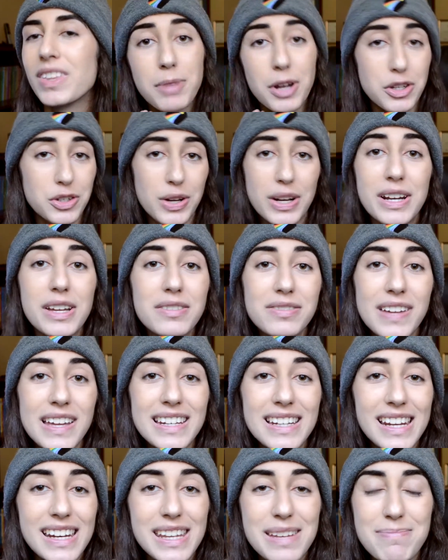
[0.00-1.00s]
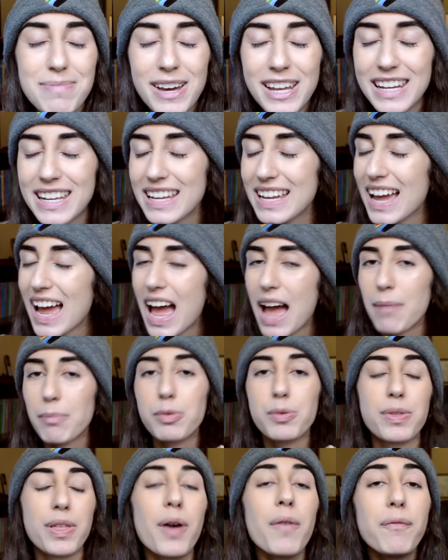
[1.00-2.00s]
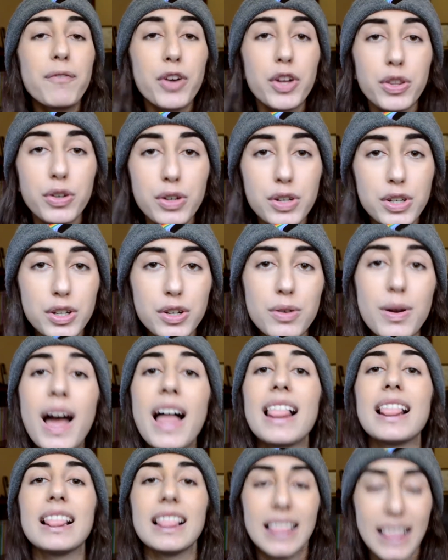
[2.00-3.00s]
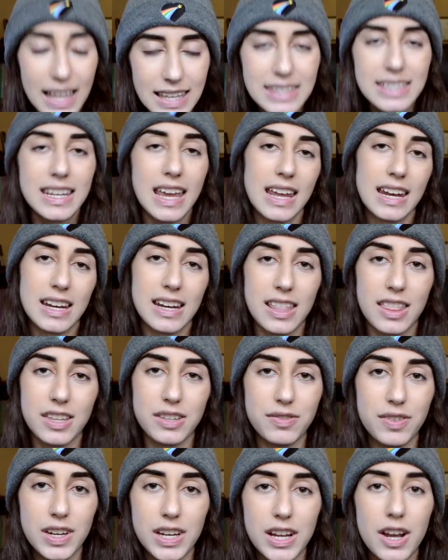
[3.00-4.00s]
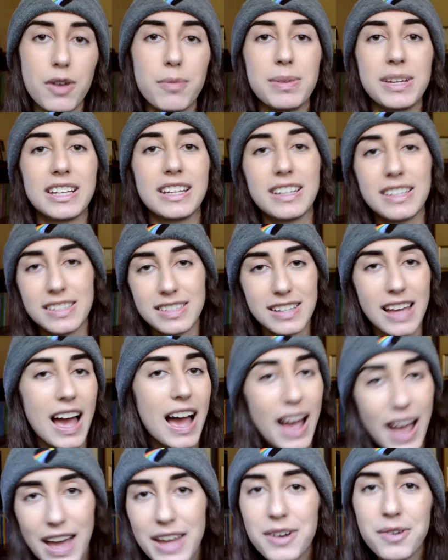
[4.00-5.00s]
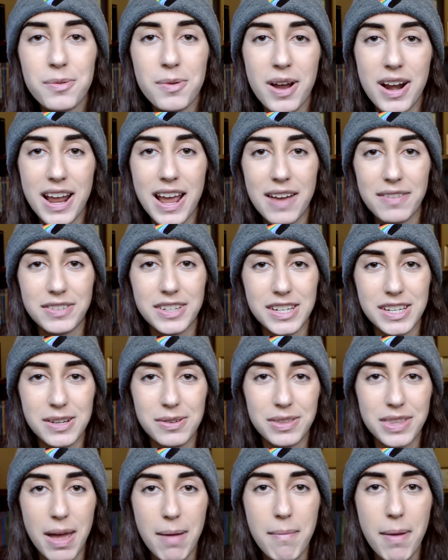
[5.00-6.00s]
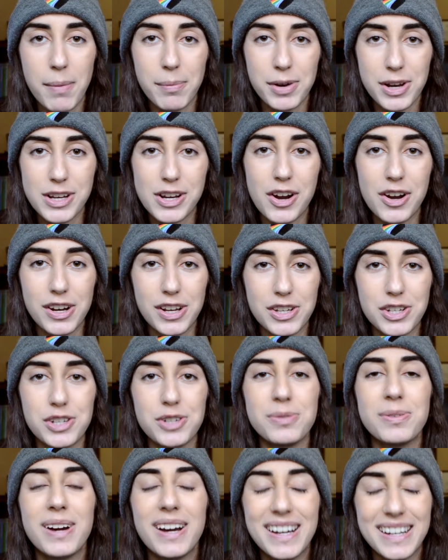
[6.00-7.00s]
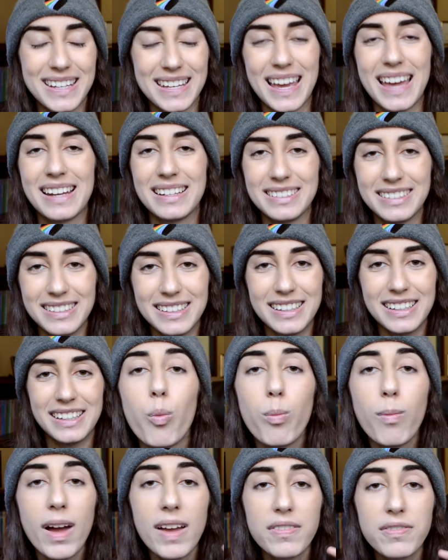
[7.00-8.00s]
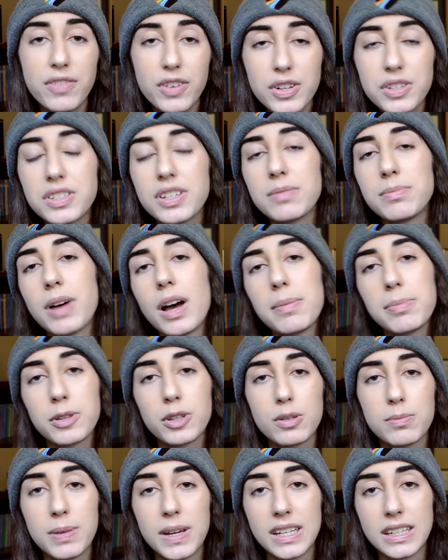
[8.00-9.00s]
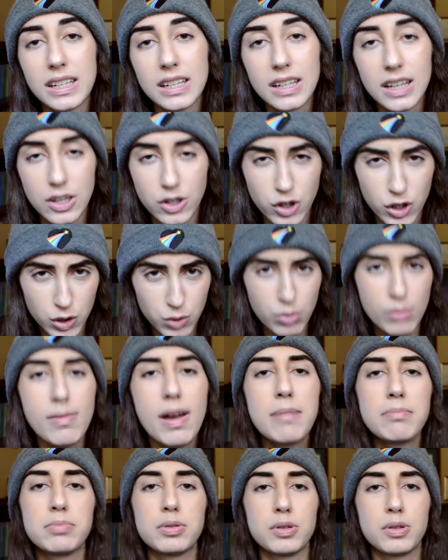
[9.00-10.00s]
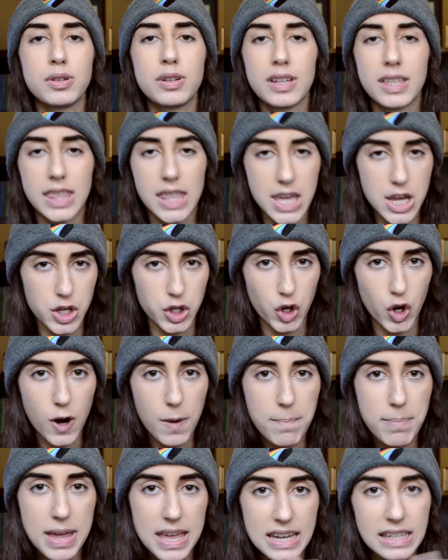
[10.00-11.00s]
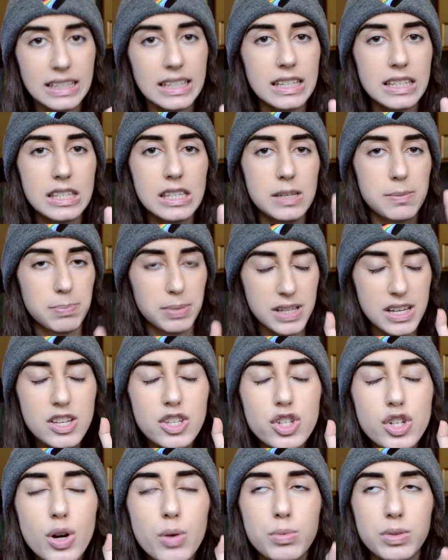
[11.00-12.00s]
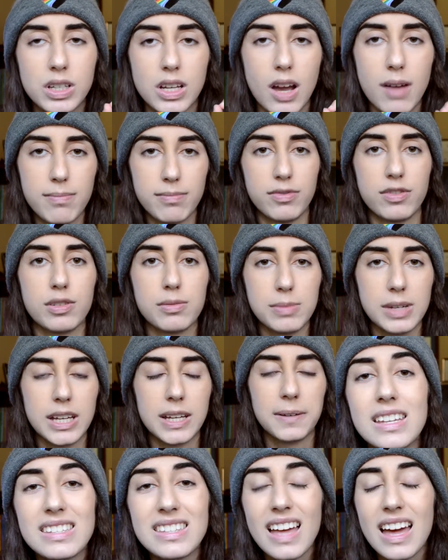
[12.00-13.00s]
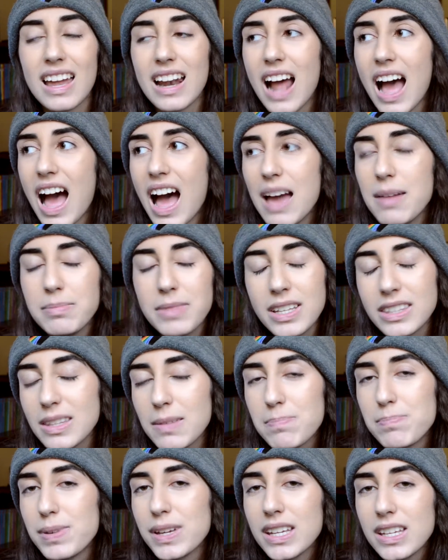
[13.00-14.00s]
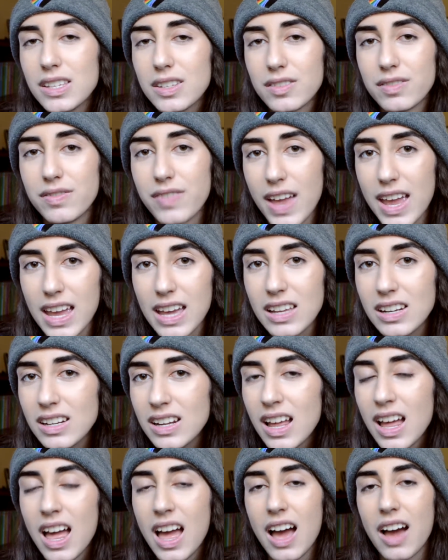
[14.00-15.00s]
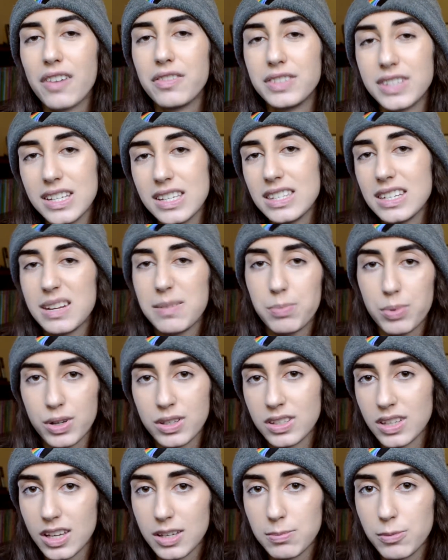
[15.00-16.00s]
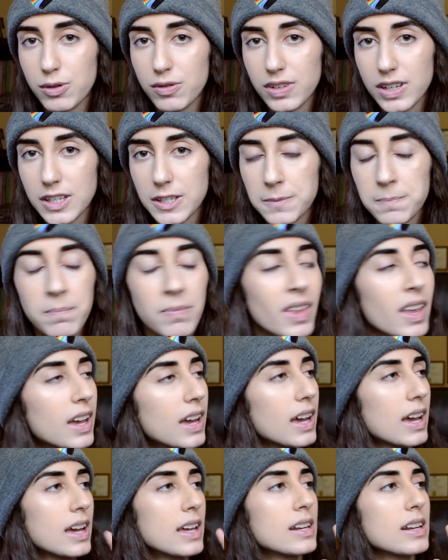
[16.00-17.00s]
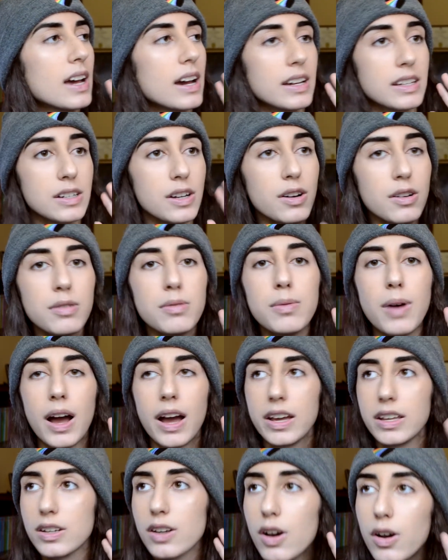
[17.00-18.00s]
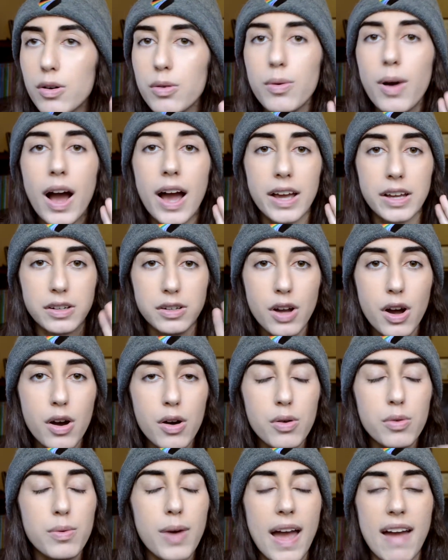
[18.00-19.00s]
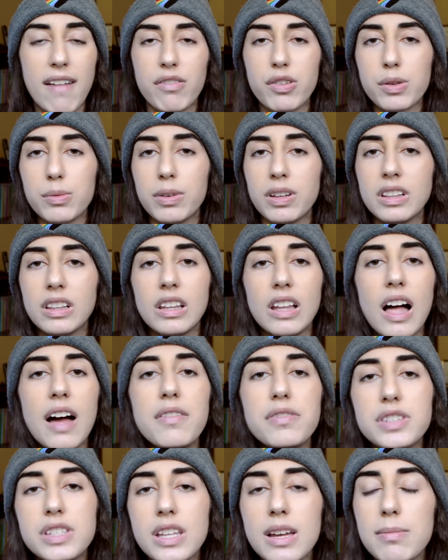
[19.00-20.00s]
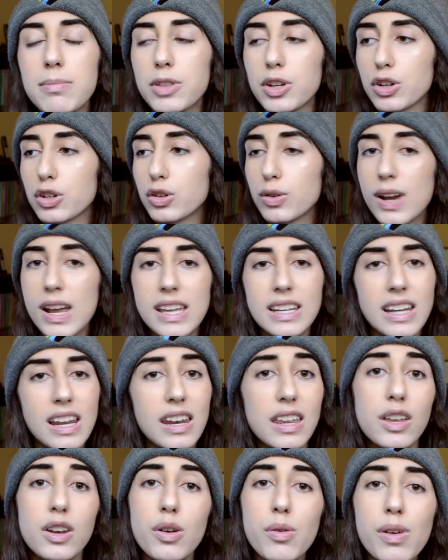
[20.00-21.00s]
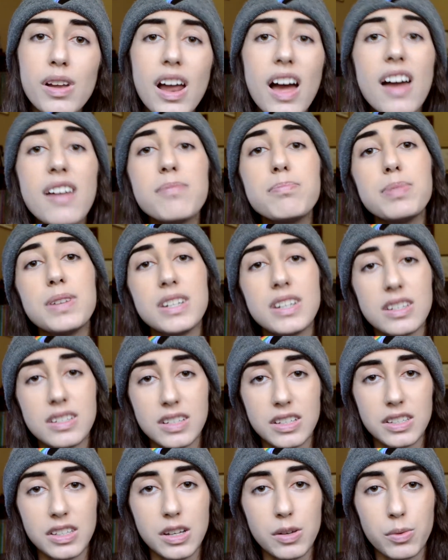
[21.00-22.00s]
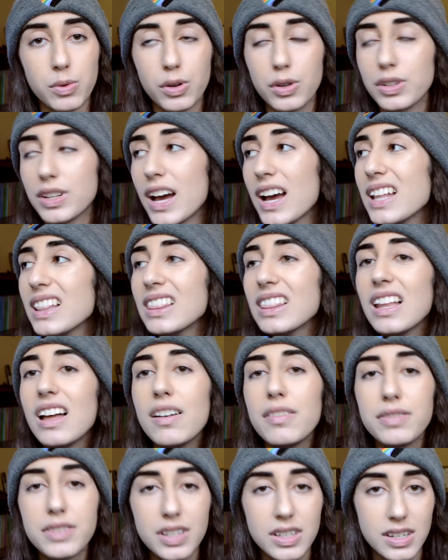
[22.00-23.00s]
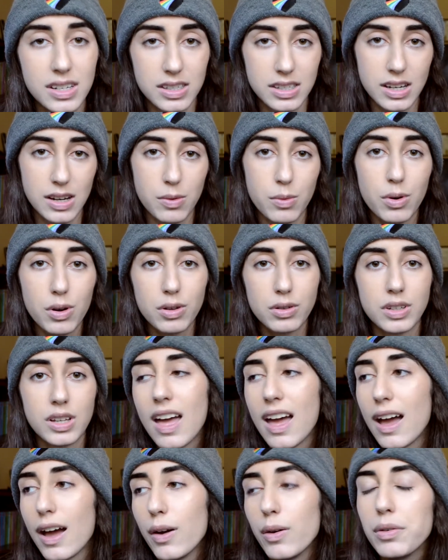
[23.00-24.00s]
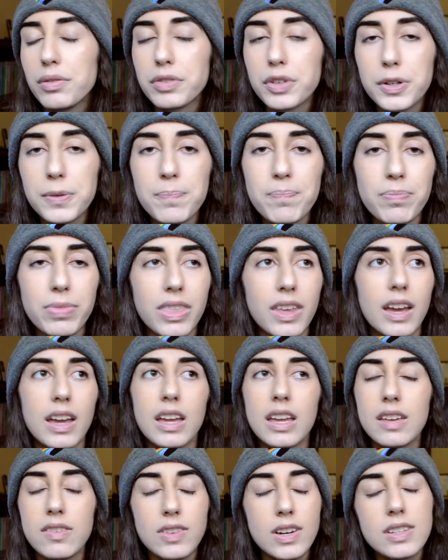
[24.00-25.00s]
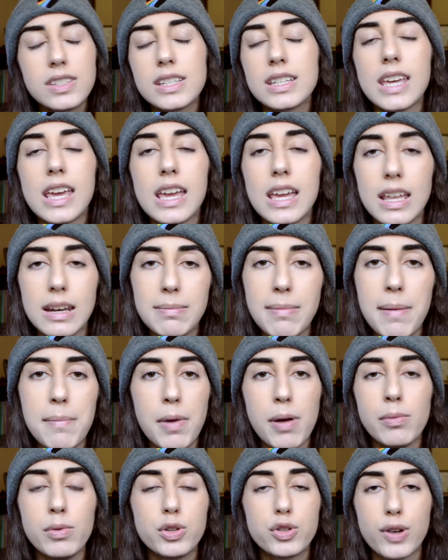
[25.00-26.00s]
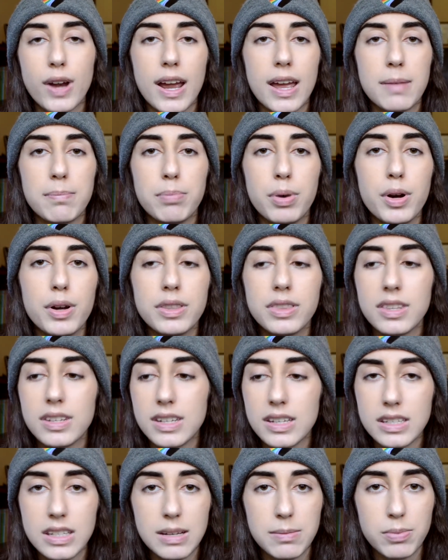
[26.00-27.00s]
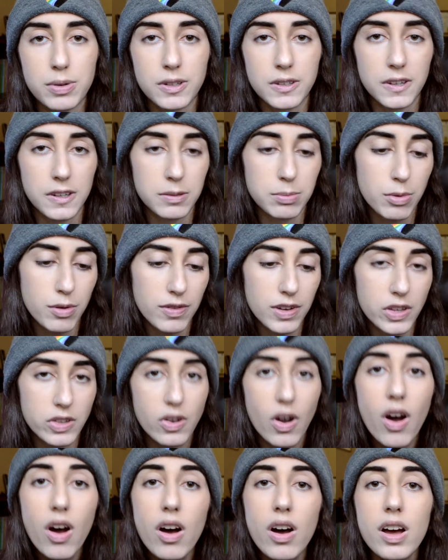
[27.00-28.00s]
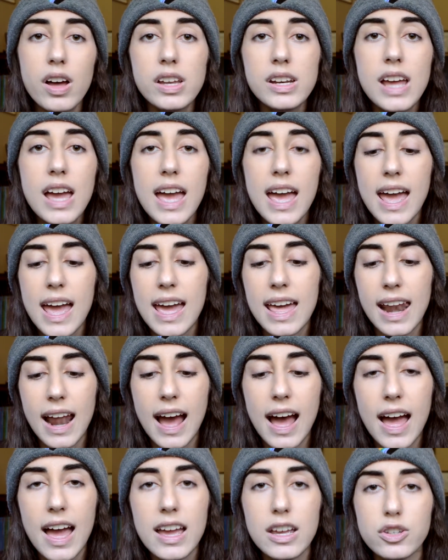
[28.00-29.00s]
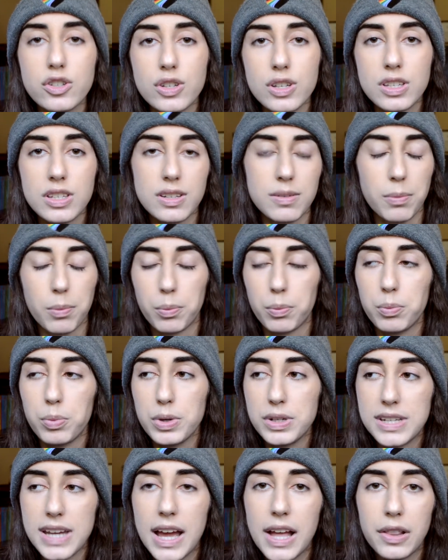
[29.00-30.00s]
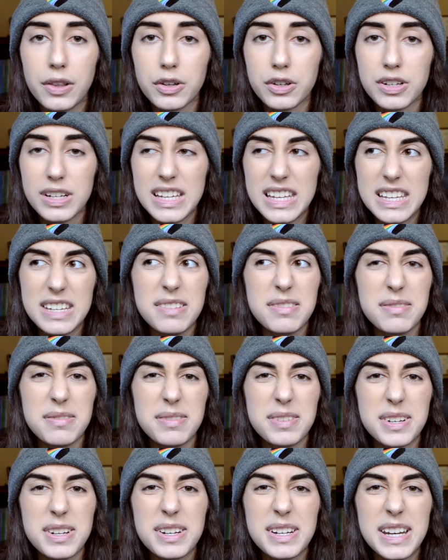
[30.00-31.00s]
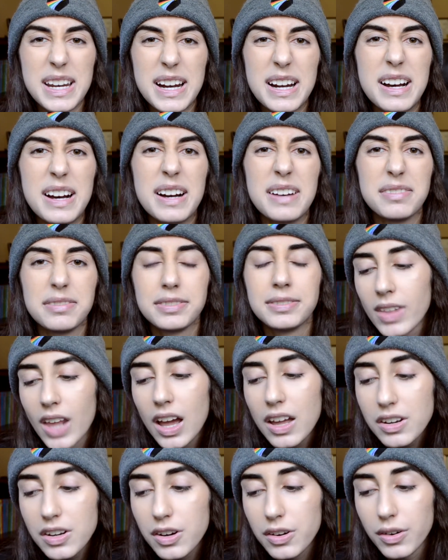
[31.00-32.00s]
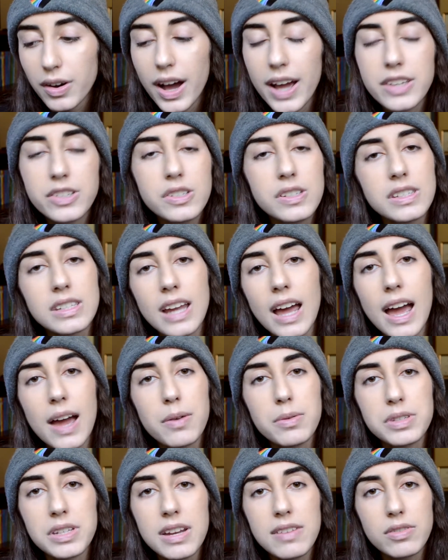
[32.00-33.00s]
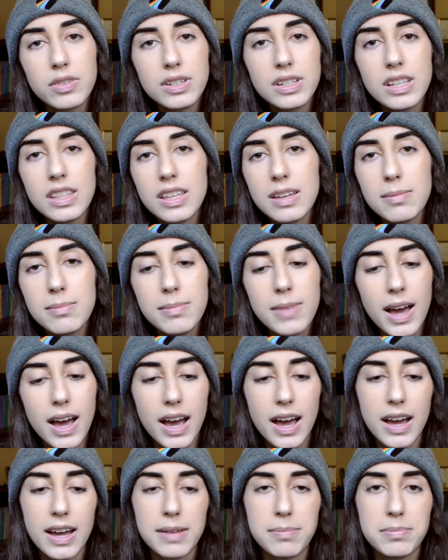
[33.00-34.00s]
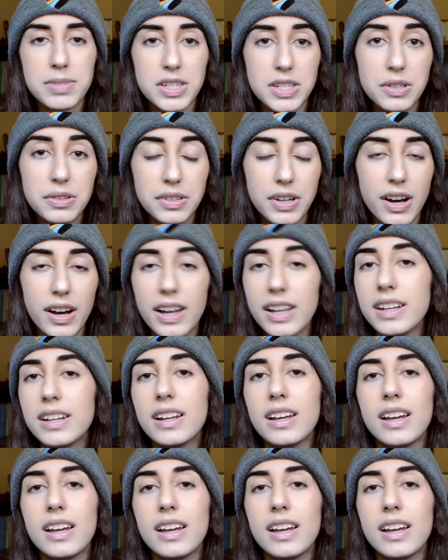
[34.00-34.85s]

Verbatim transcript: Not trying to offend anybody, but without further ado, let's get into this video because I don't want to have to deal with that memory card issue again. My first unpopular opinion, and just remember, these are opinions, please don't come for me, is that I'm not the biggest fan of Disney princess movies. And I know, I know, I know, everyone loves them, they're great, and you know what? I've been to Disney World. I loved Disney World. However, even as a kid, my mom would try and put the Disney princess movies on, and I just would tell her, ew, turn it off. I know, I just, I was never into them. I'm still not.